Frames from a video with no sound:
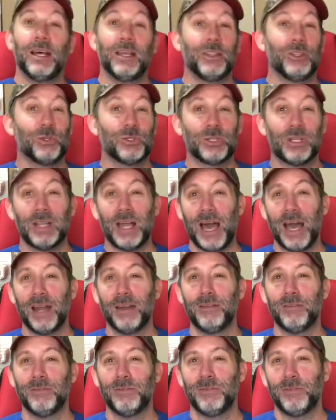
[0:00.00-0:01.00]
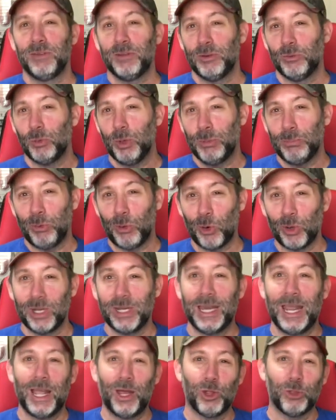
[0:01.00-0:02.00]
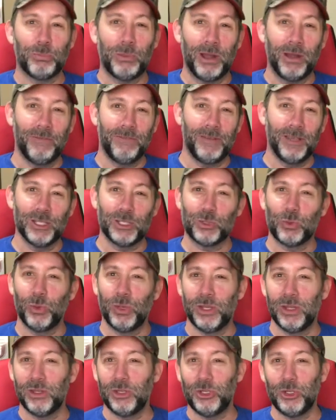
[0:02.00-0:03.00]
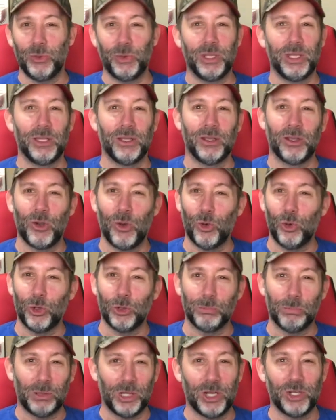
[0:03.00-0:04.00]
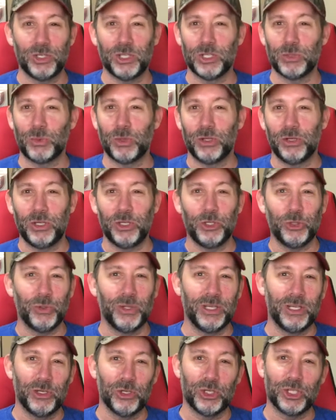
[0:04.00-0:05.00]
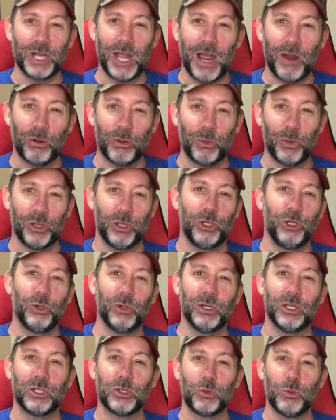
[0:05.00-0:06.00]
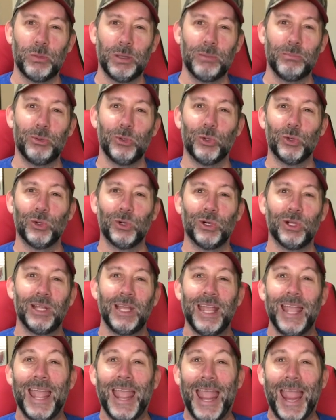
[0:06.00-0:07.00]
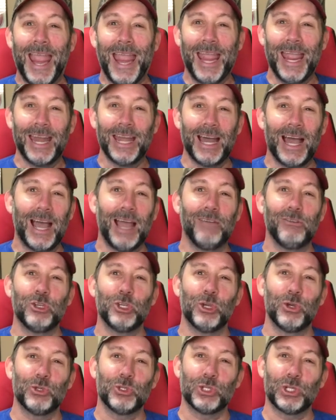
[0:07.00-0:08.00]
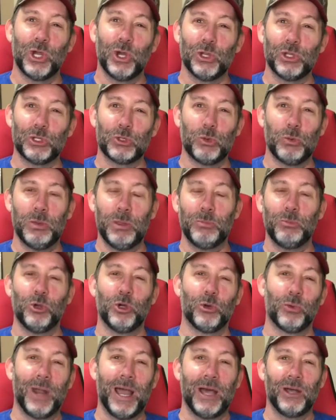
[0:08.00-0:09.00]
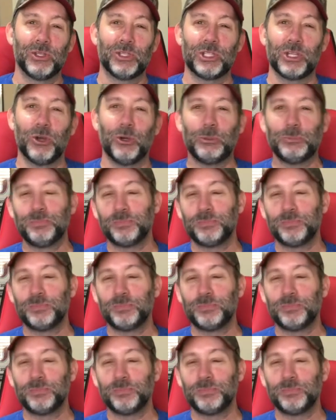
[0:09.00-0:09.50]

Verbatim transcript: there's a lot of reported health benefits with doing cold plunges, whether you do it in your shower, whether you do it in a swimming pool. And I've chose to go the swimming pool route. So